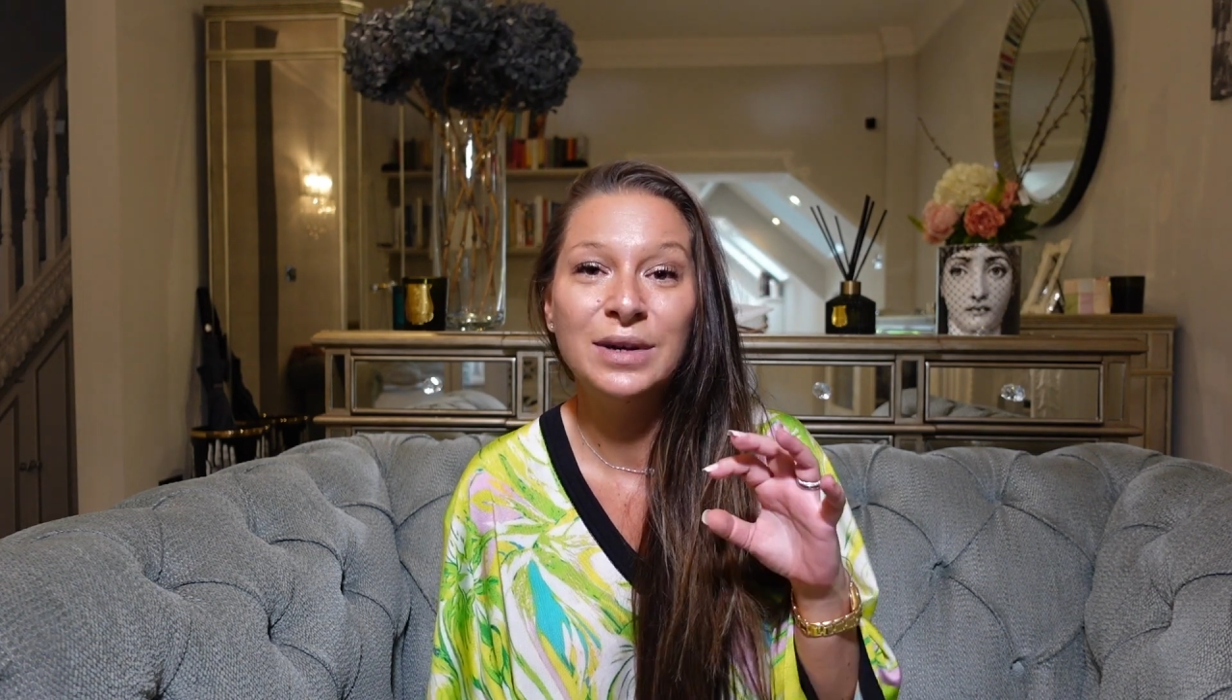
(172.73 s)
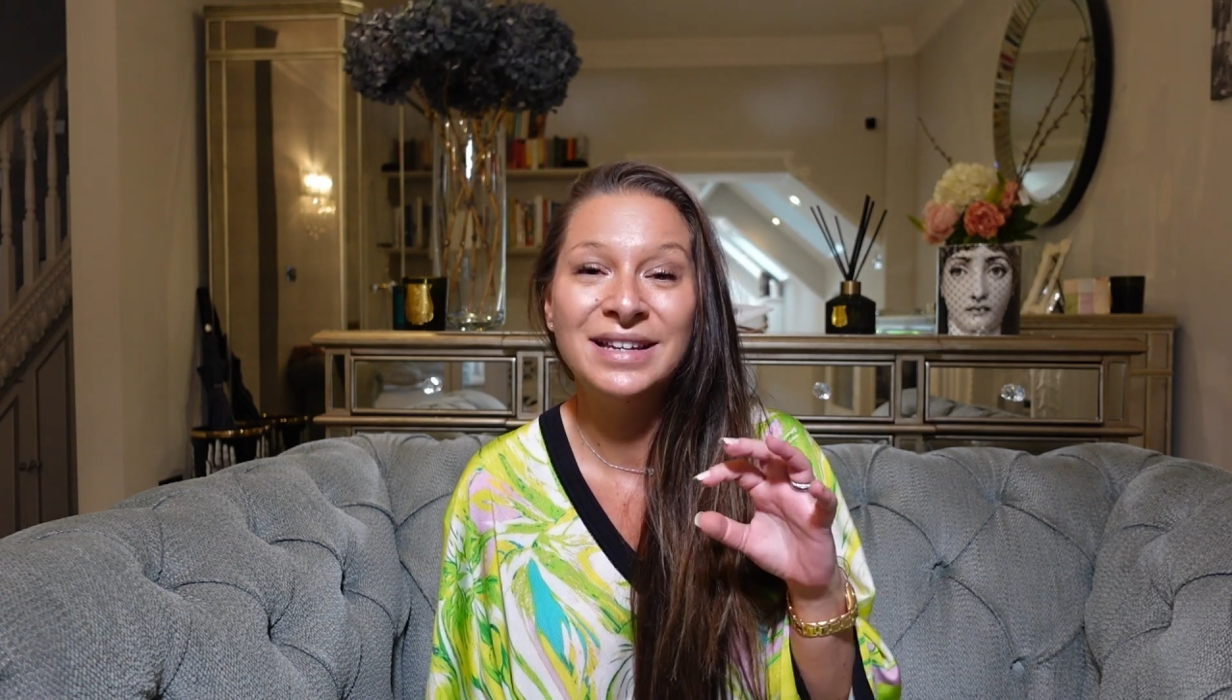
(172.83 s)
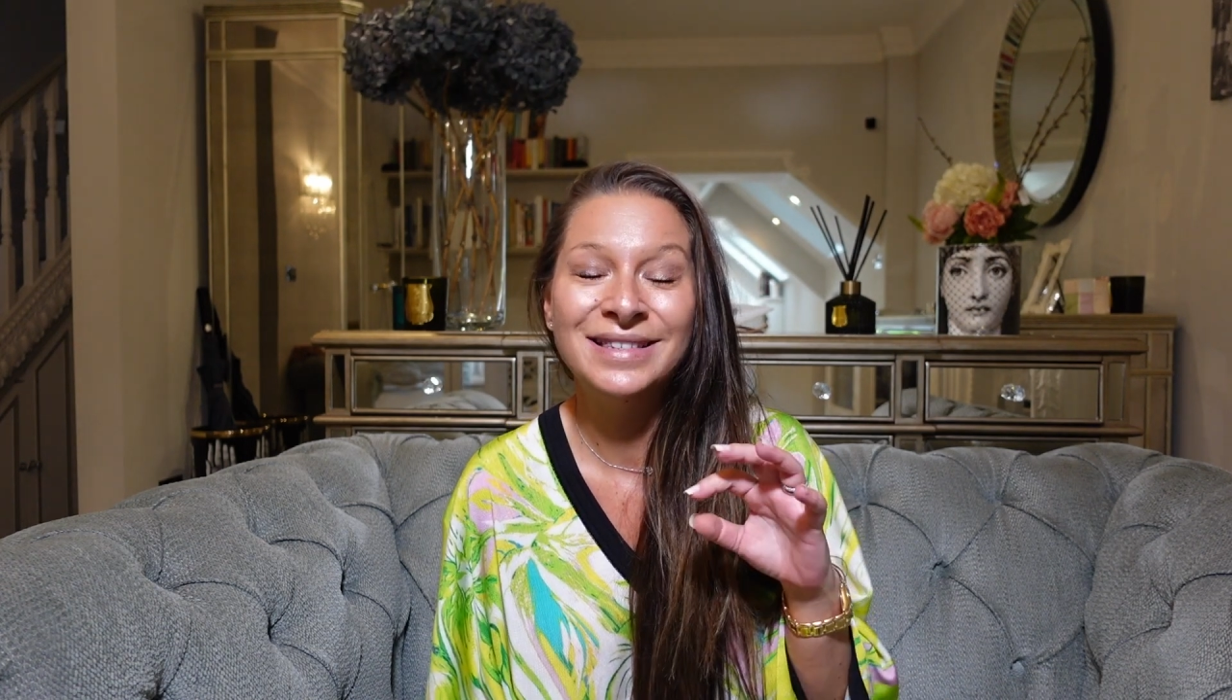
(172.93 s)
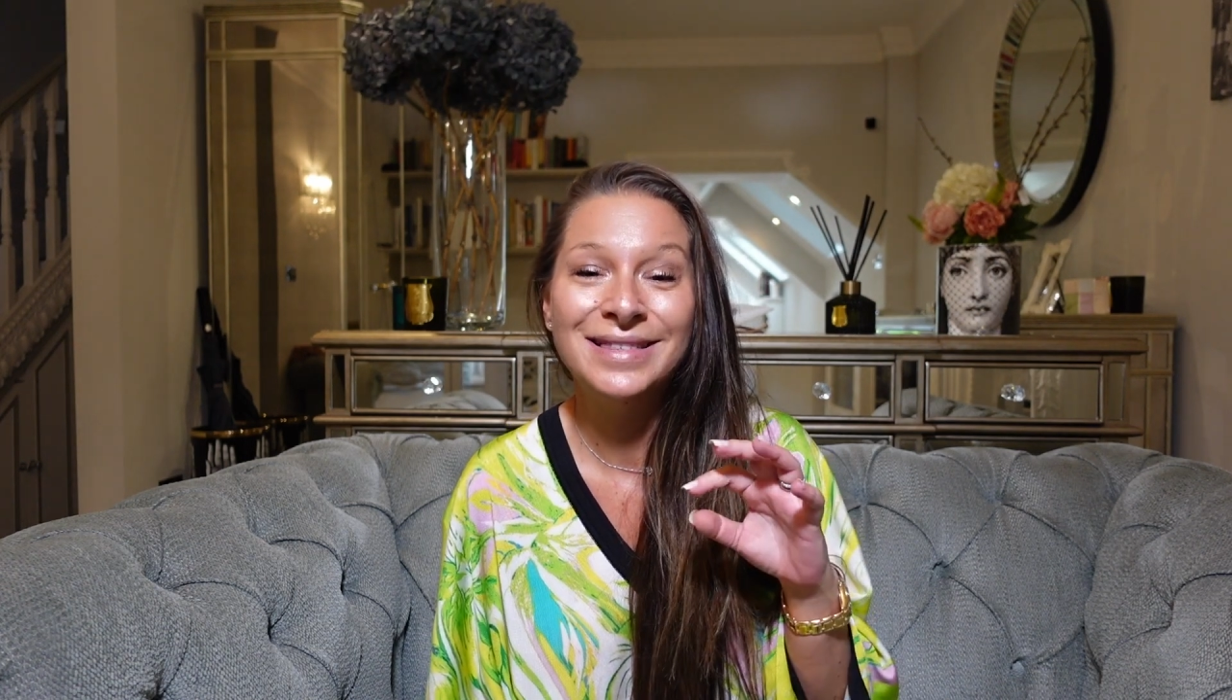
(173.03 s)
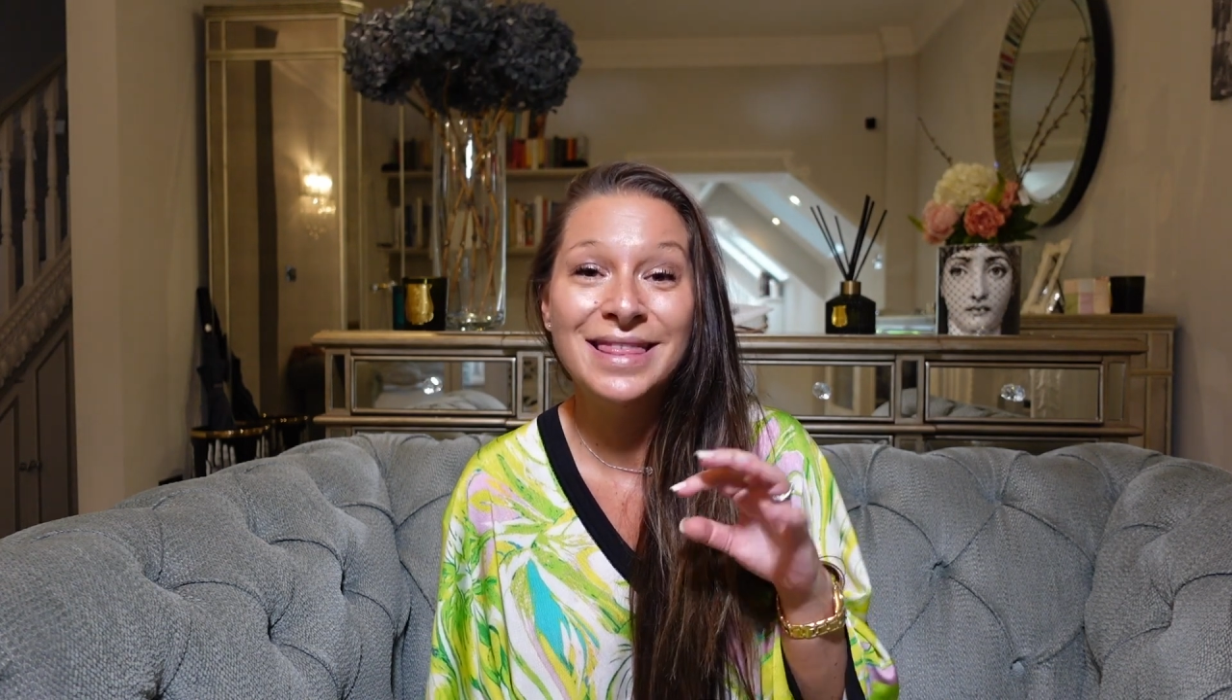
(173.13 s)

is